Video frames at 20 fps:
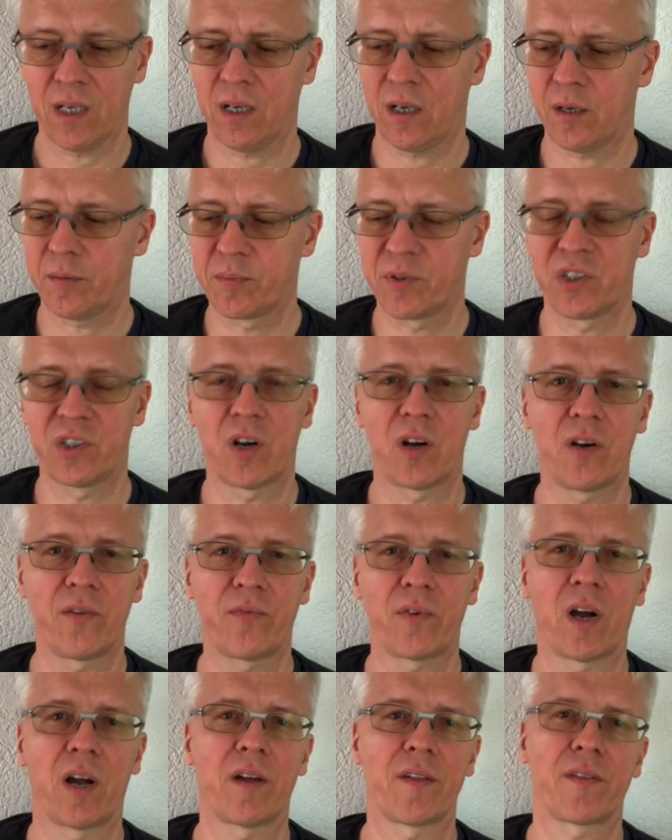Observe
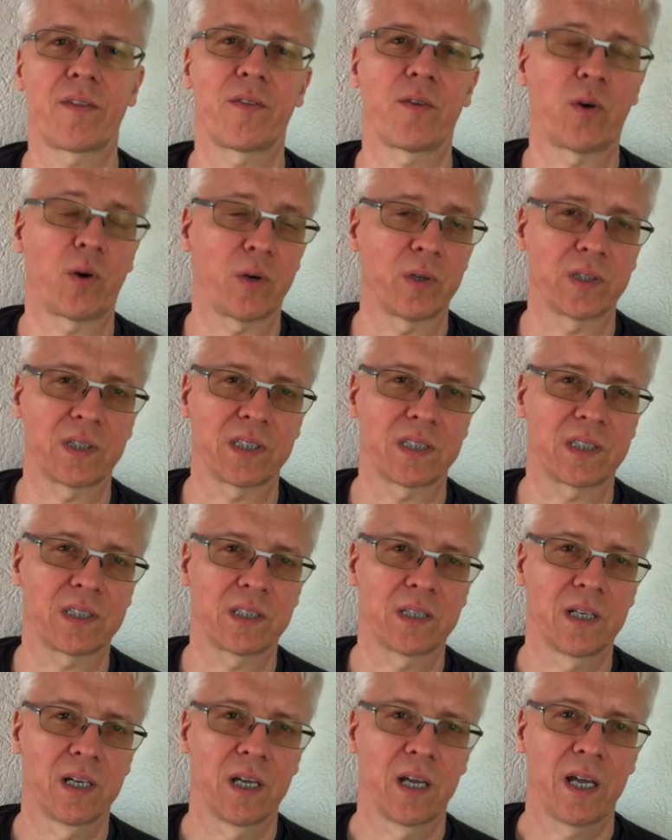our thoughts
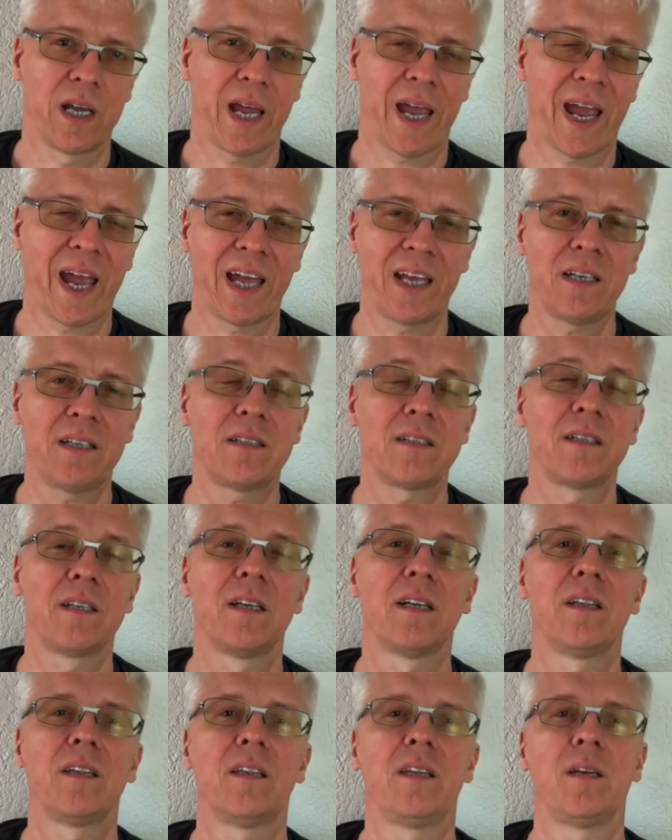and
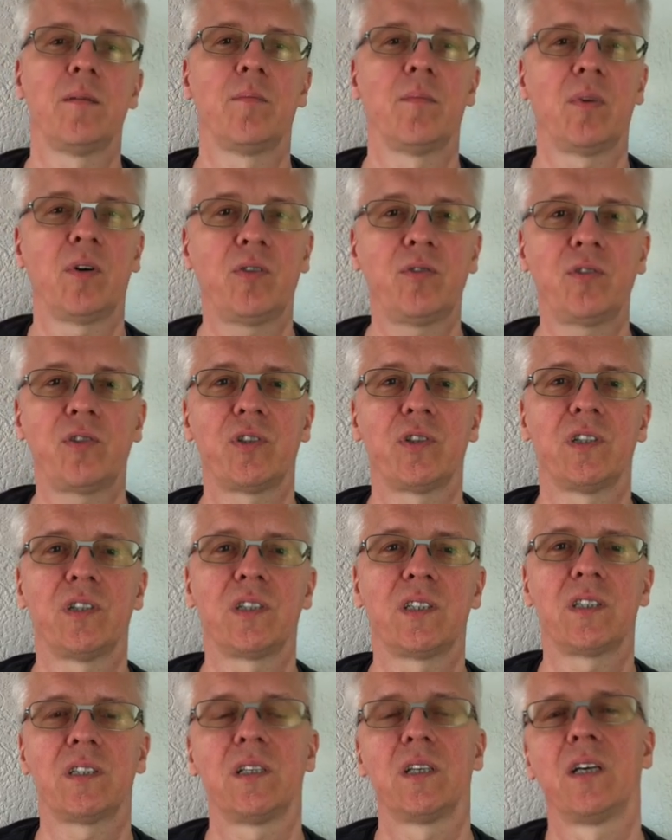the
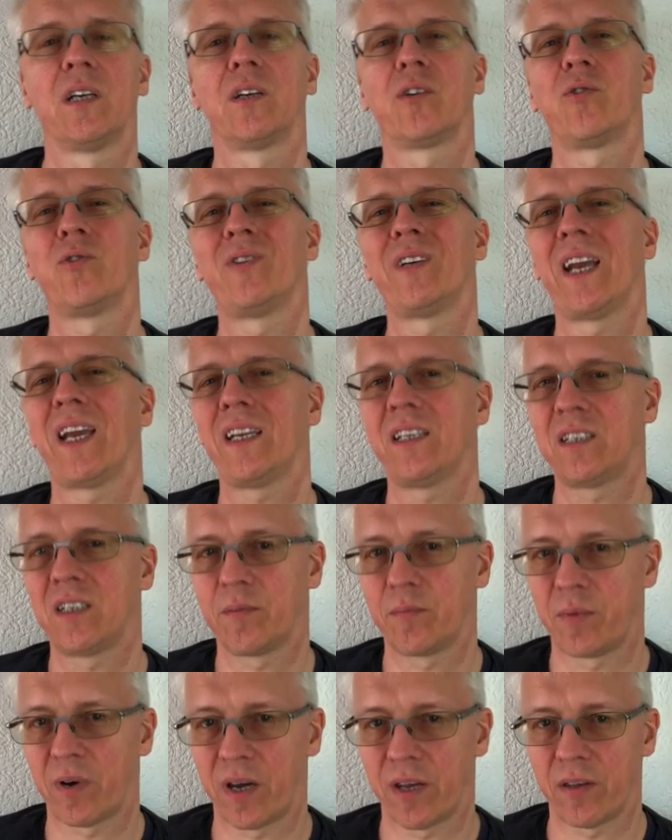emotions
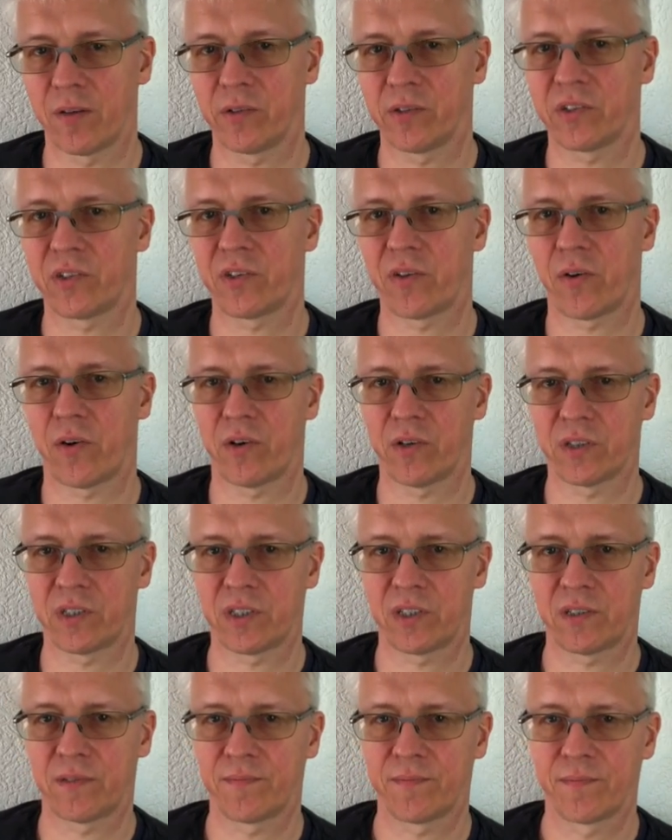created by those
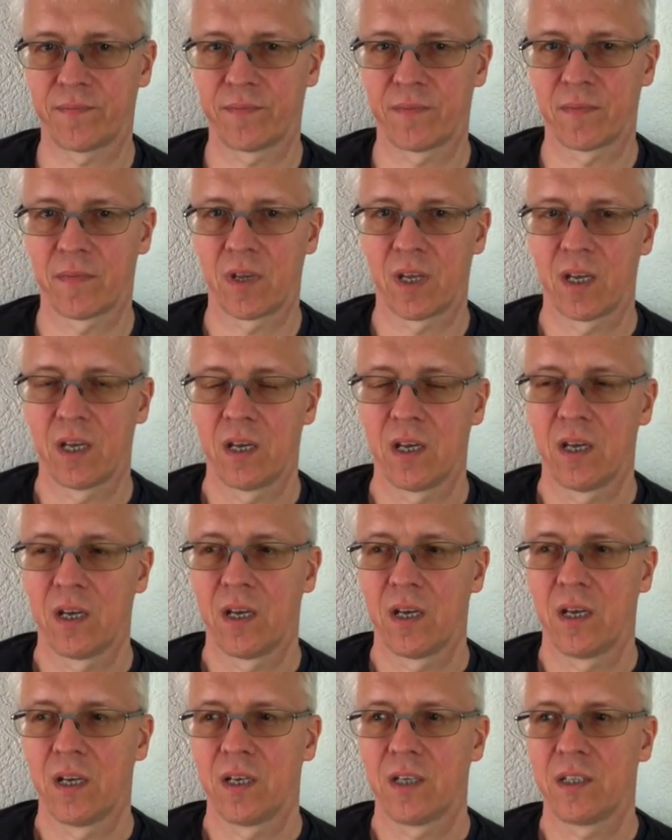thoughts.
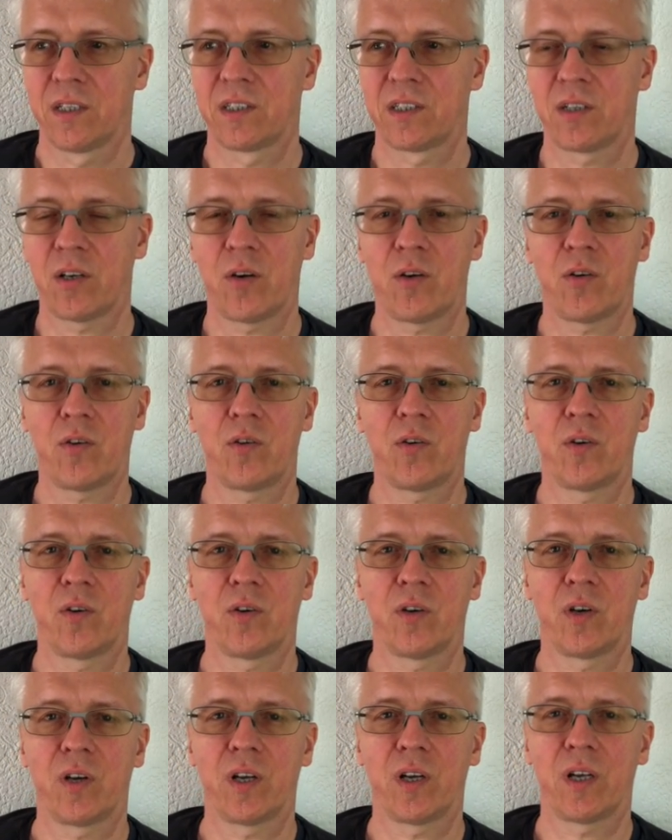So
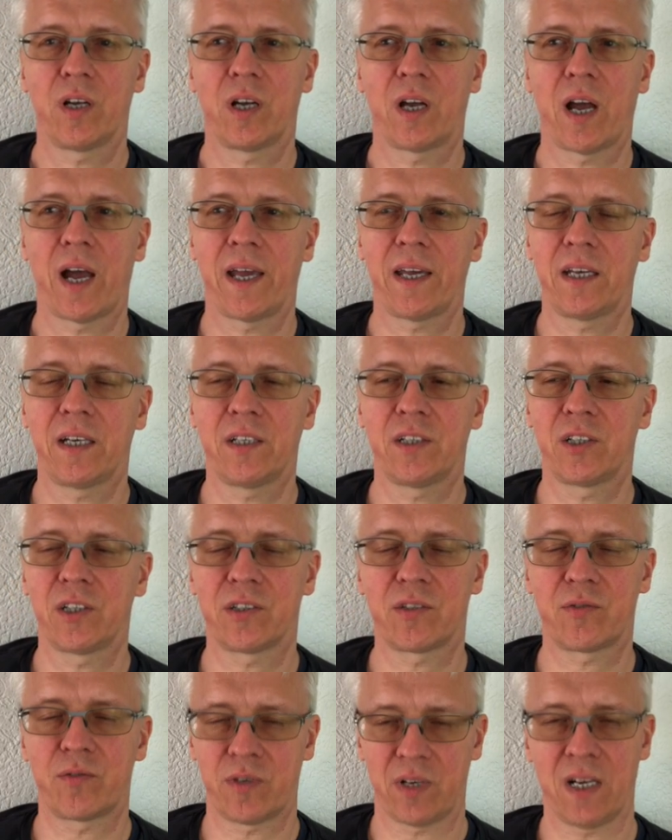I can
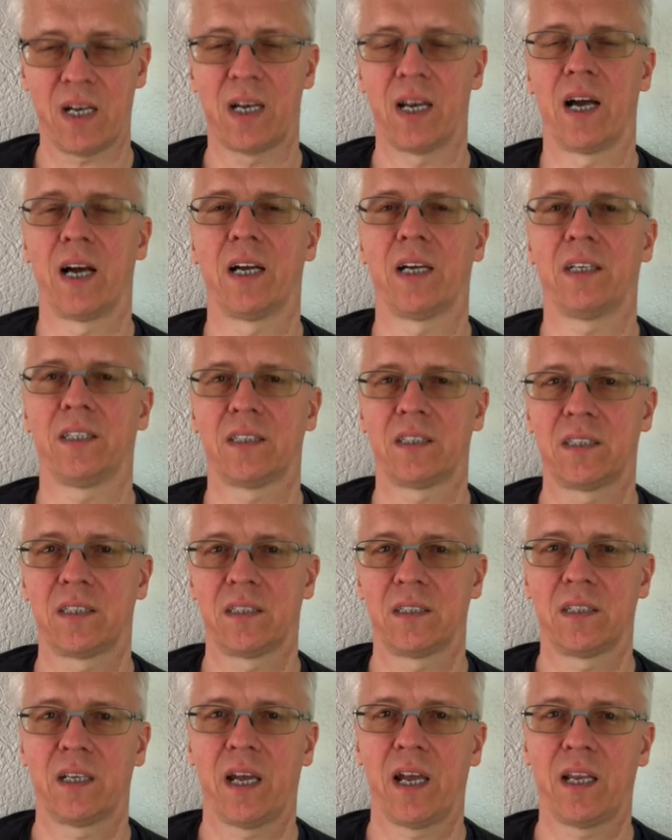just realize
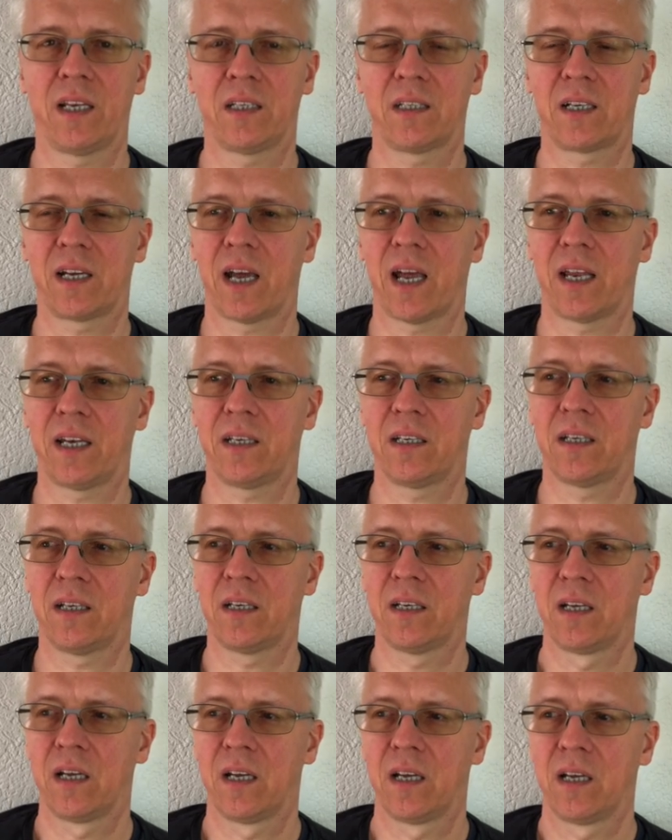and
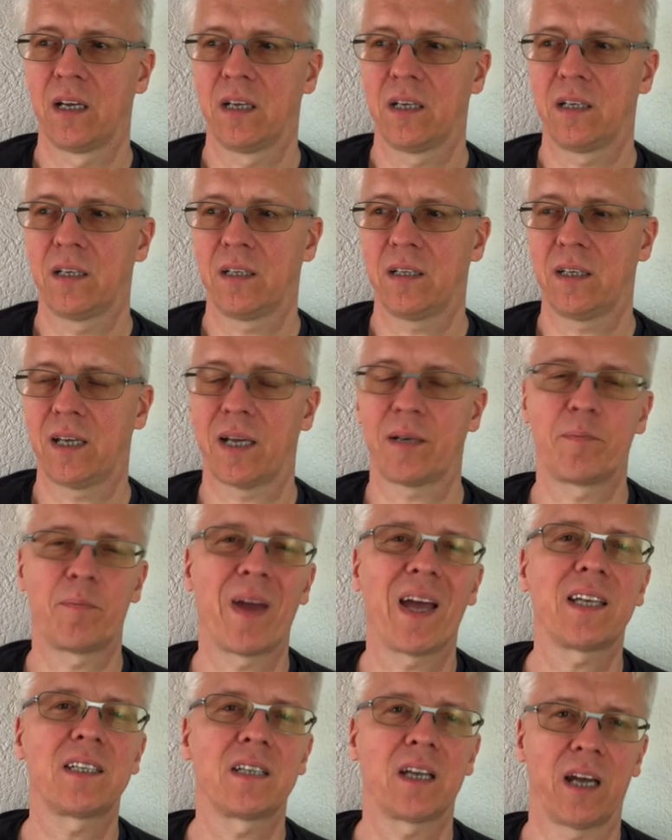can get
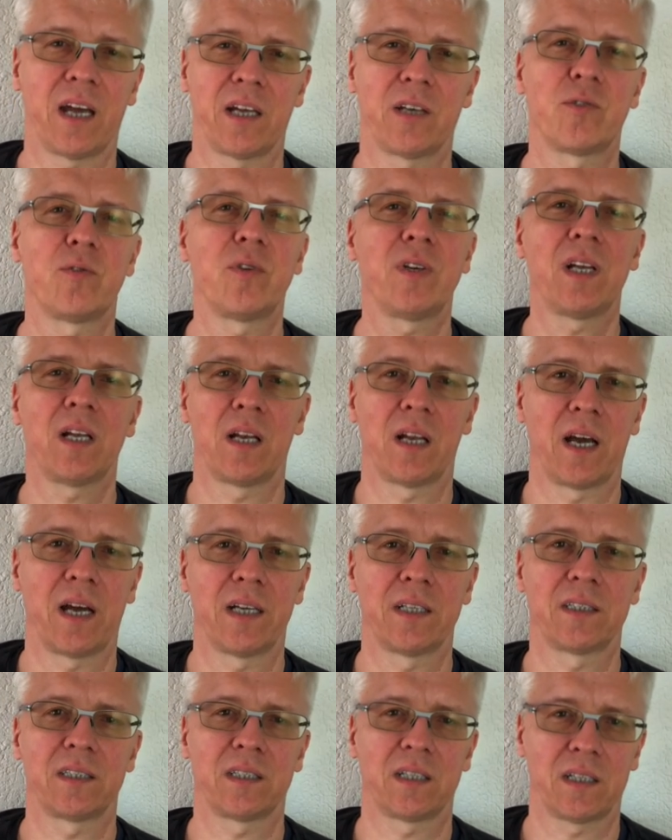better at
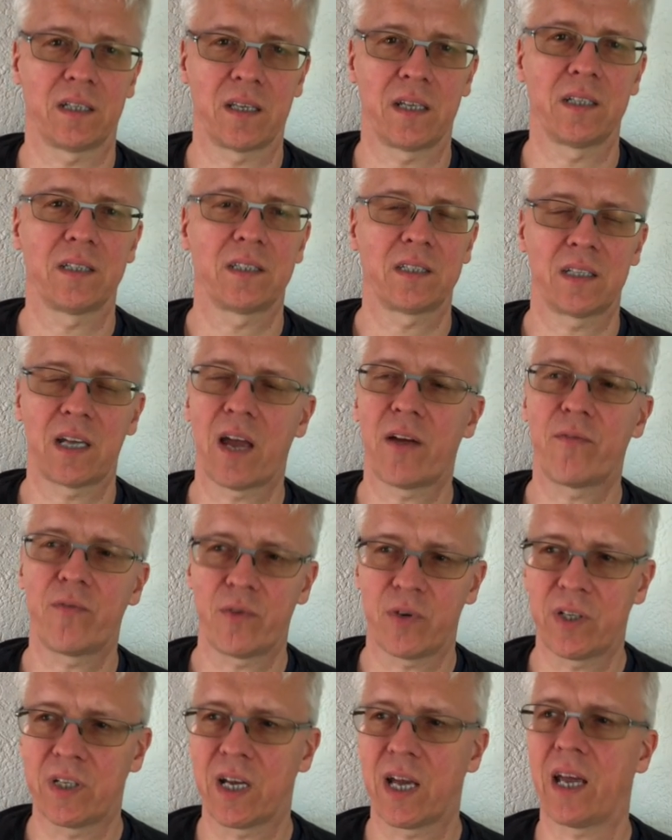realizing this every
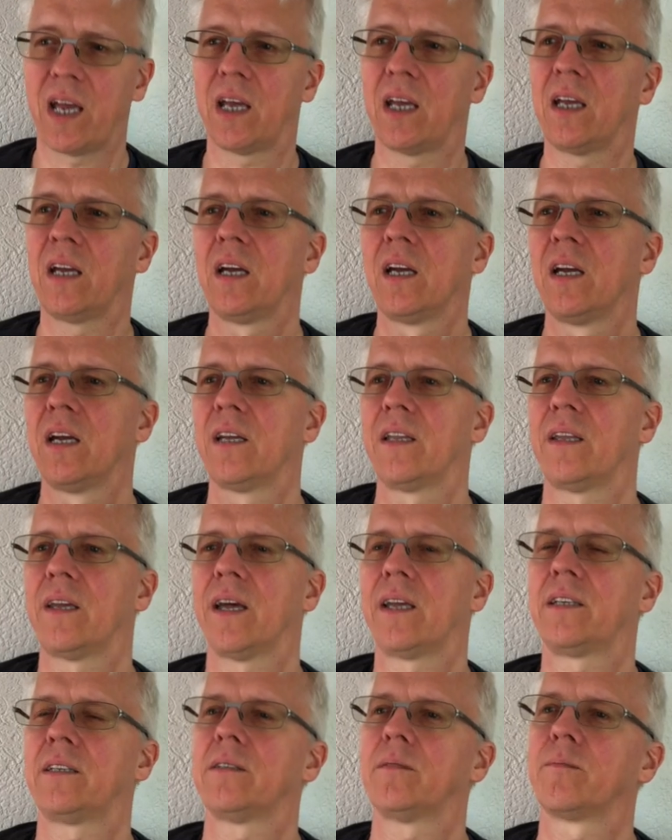day,
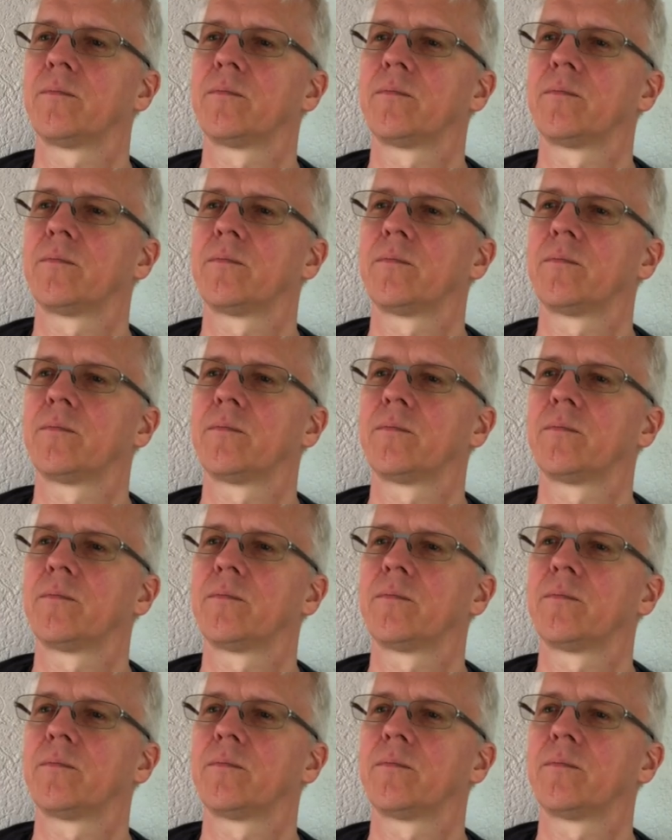that